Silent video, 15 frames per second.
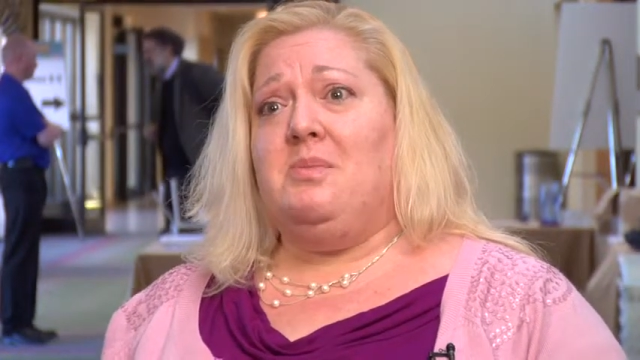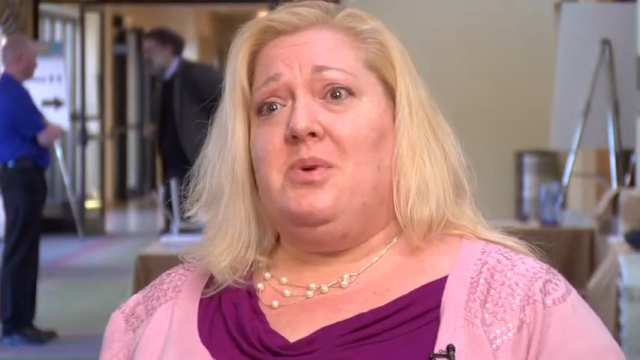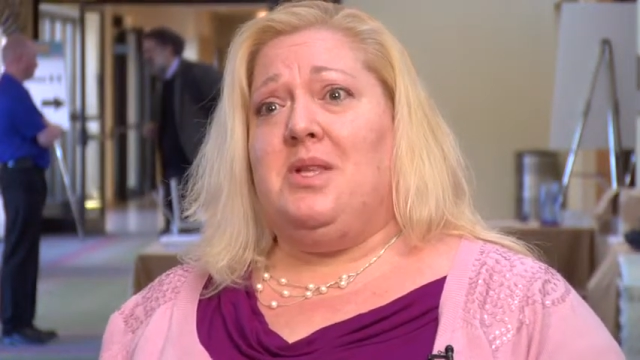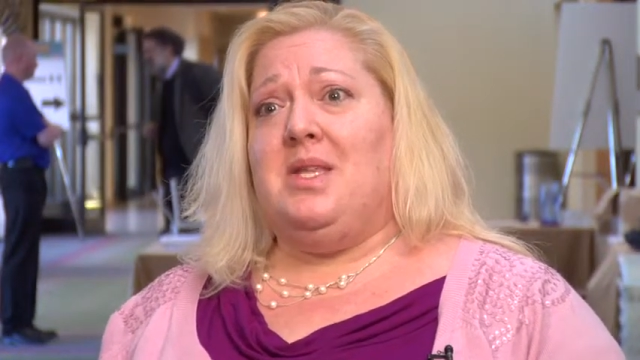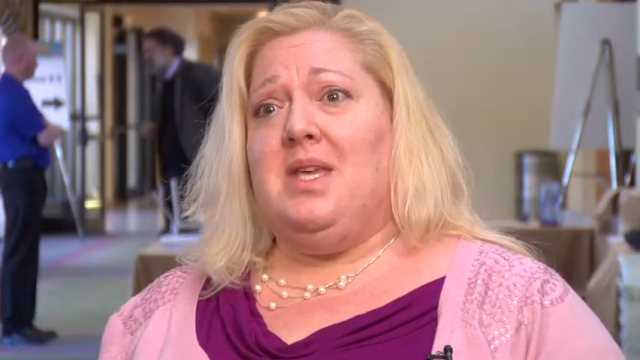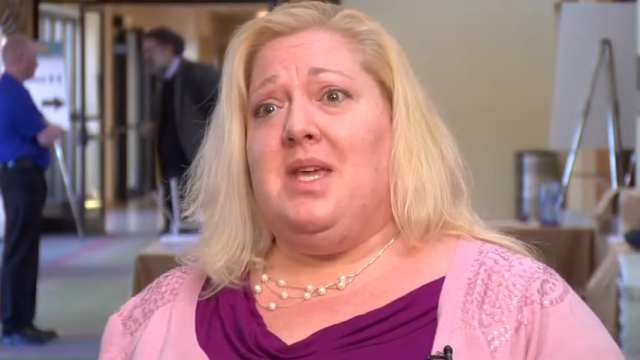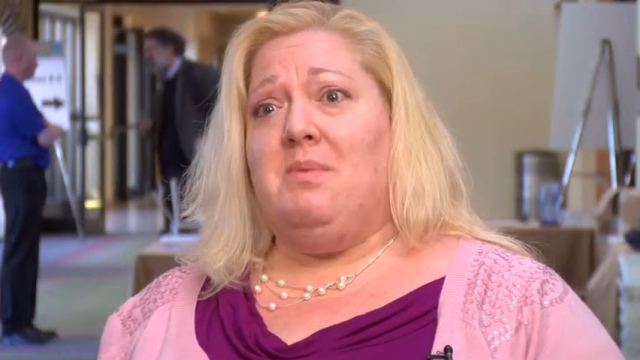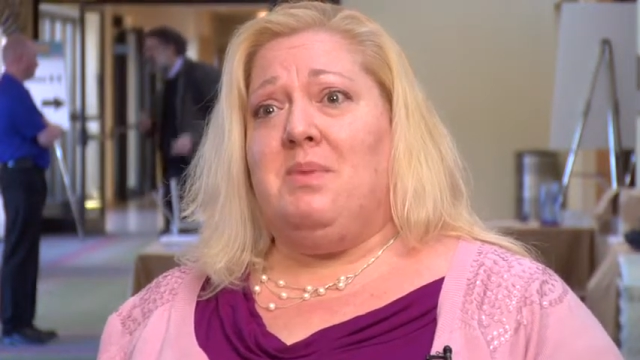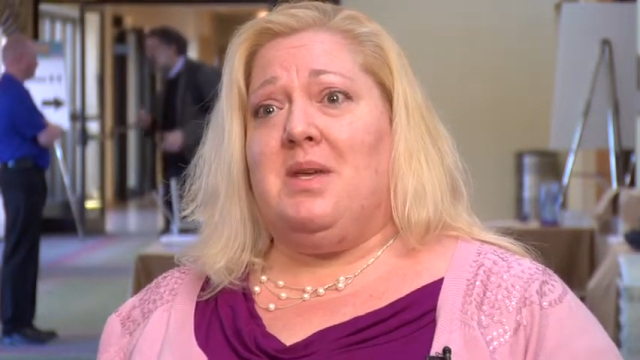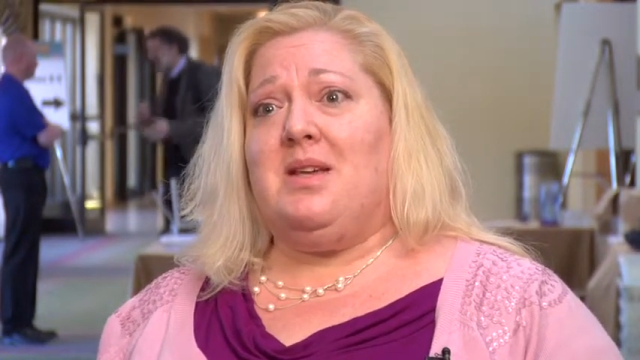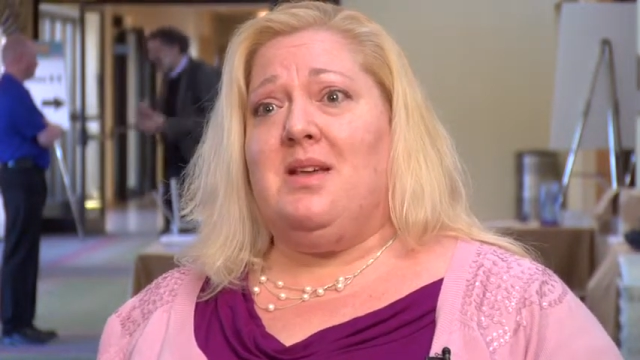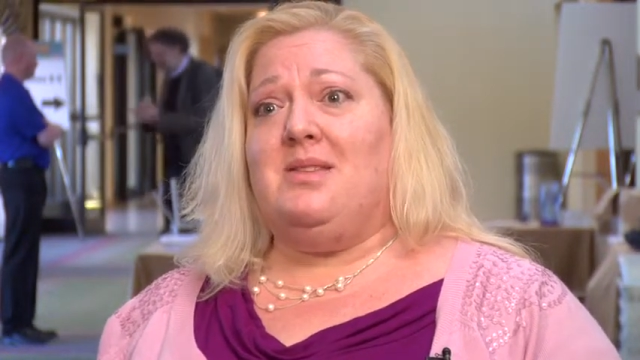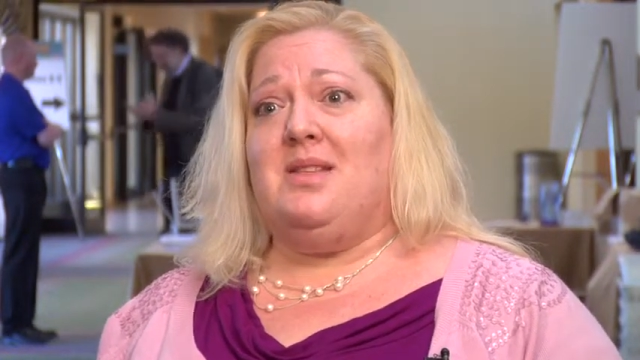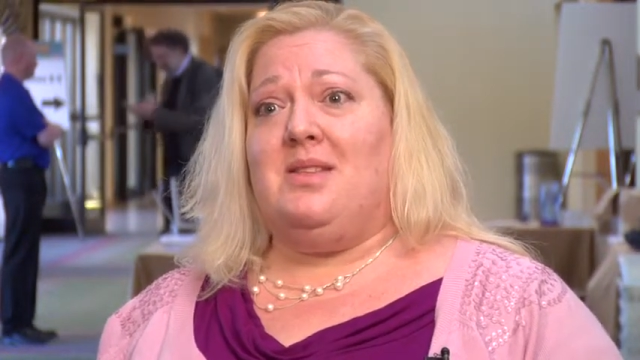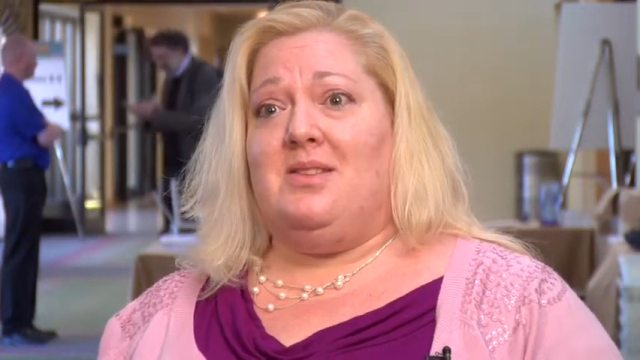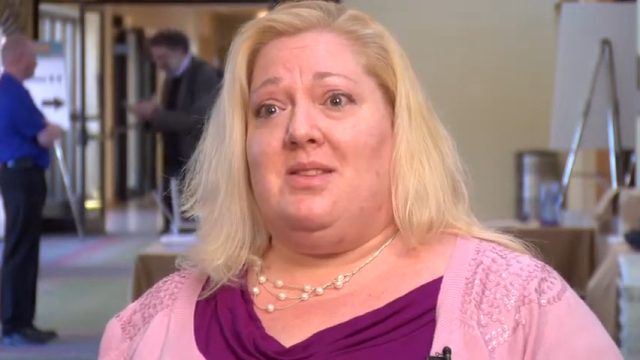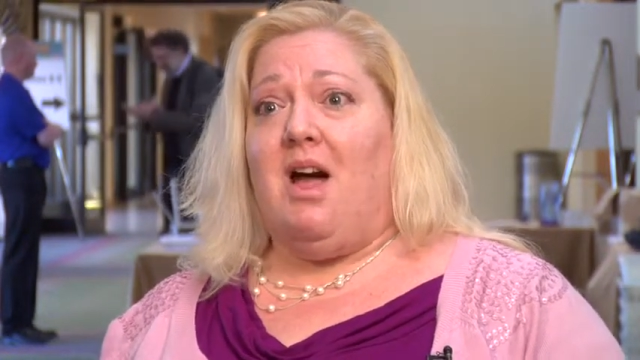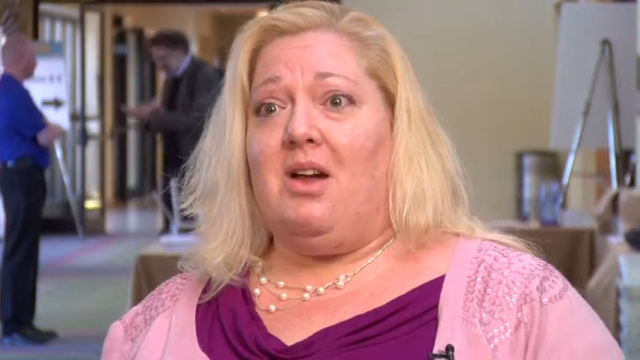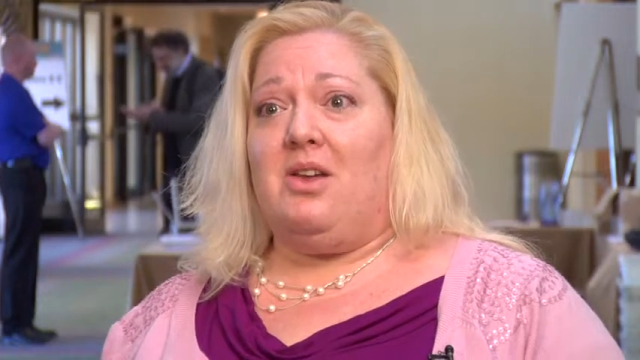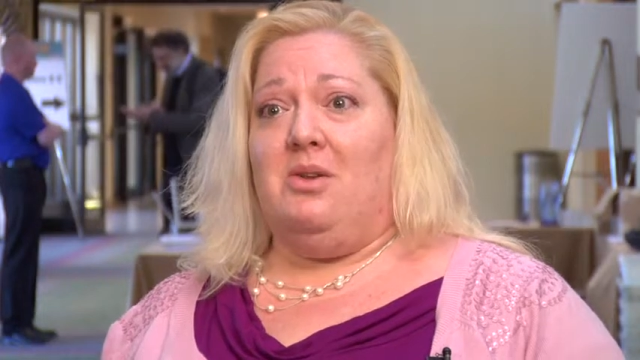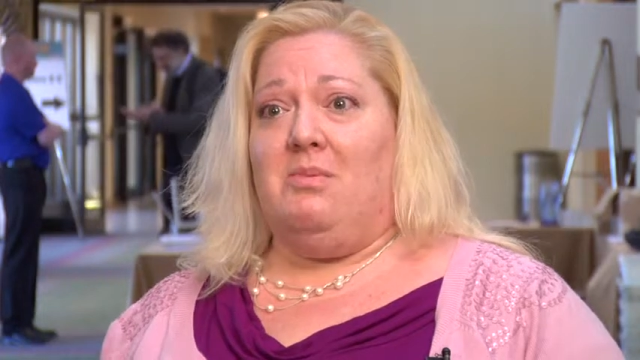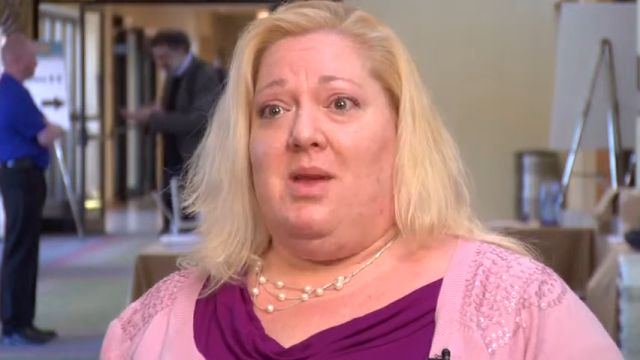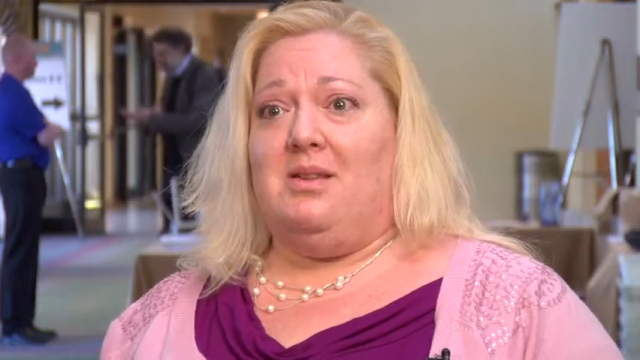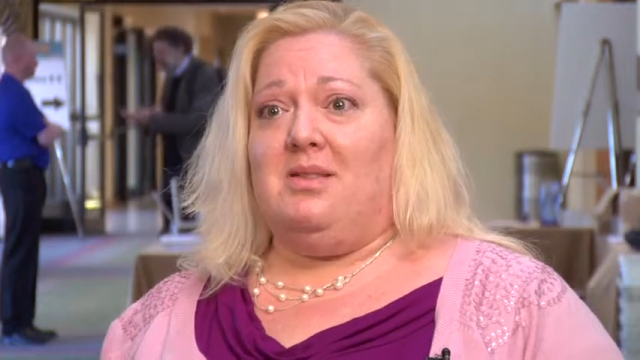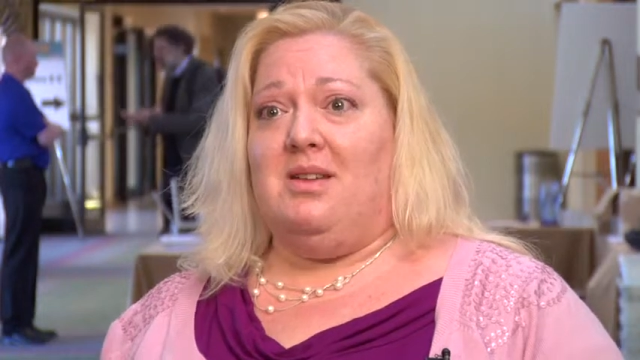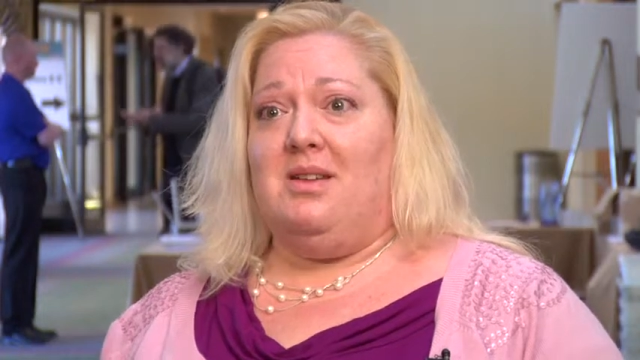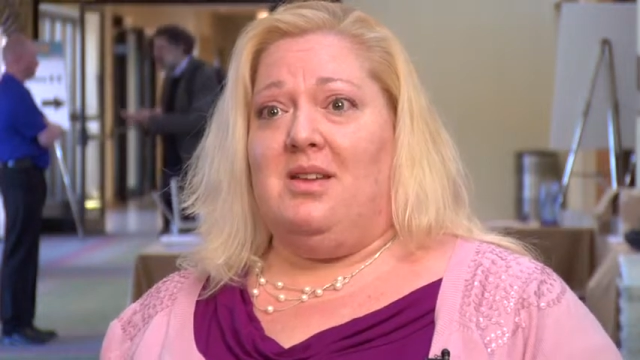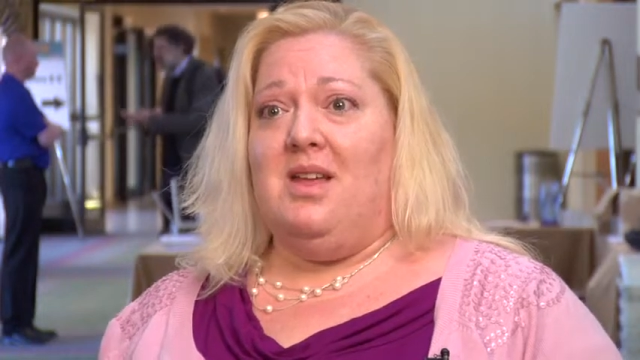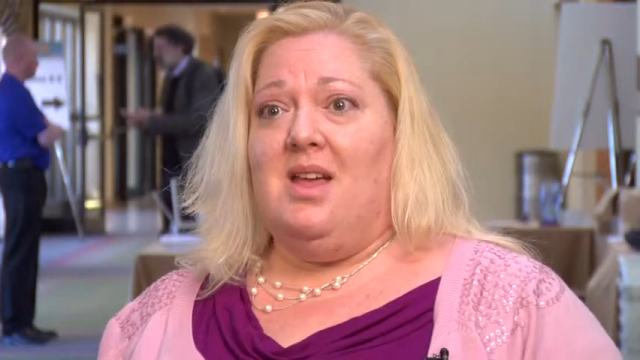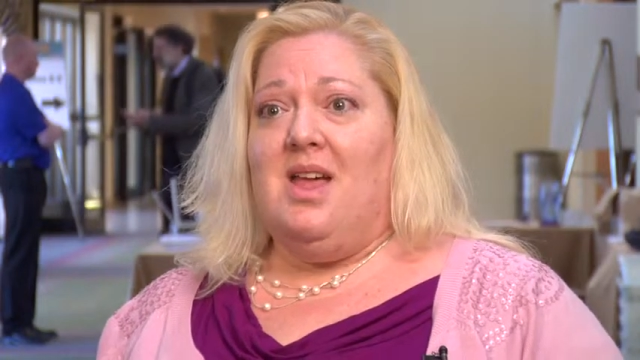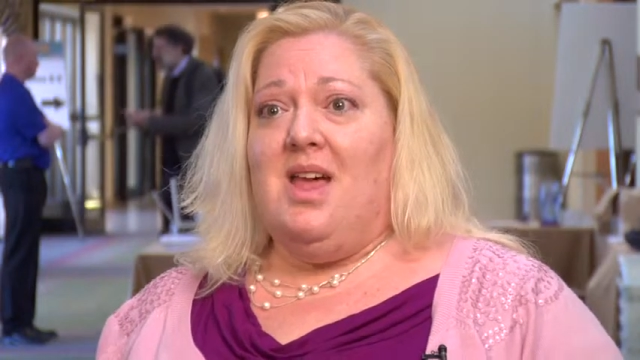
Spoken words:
bullying because it's documented.